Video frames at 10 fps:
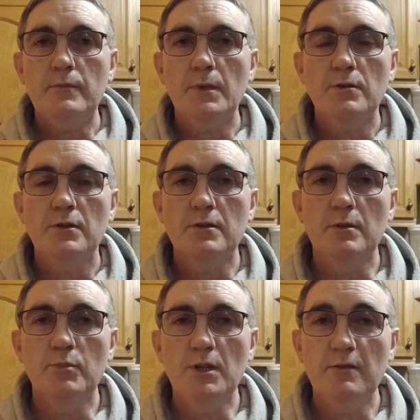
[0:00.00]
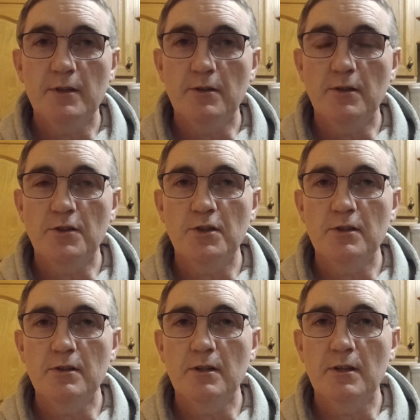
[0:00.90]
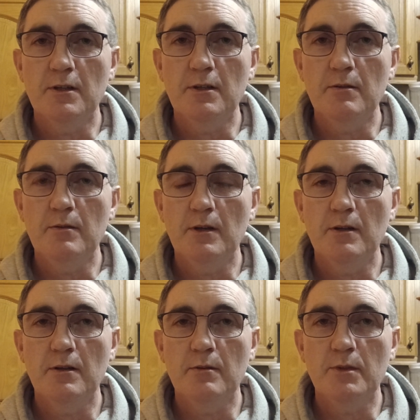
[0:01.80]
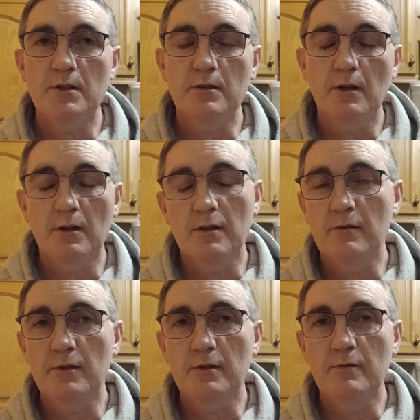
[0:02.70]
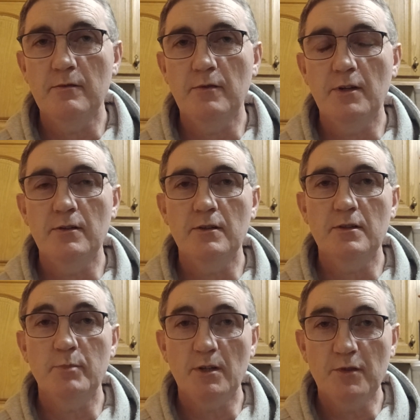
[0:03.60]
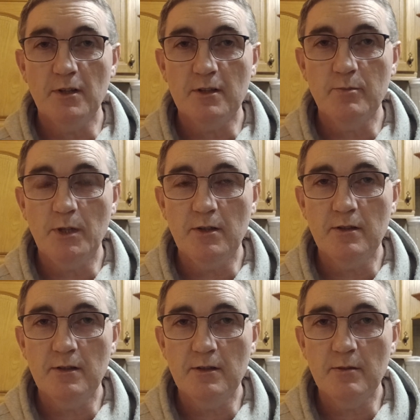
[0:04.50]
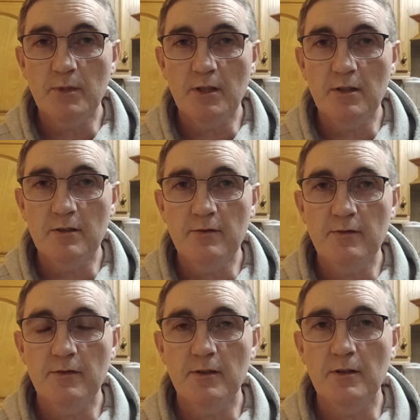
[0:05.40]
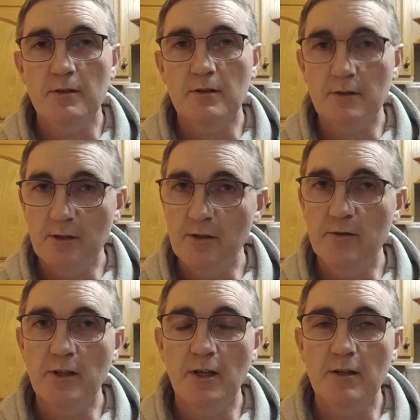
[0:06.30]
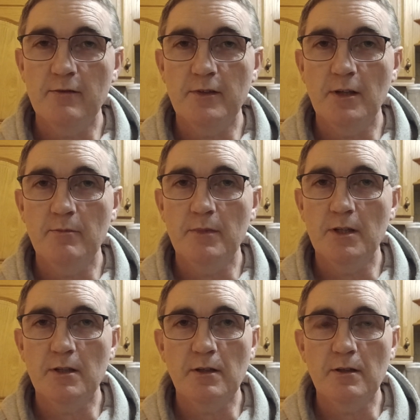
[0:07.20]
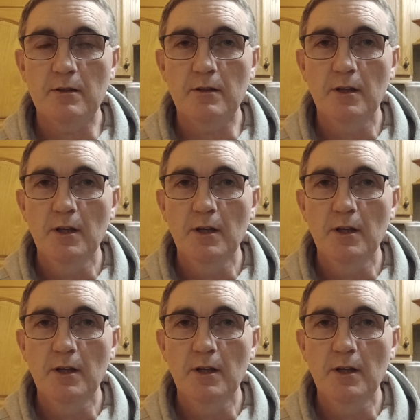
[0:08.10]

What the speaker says: just a brief introduction. I have had various spiritual experiences in my life and continue to have them. I'm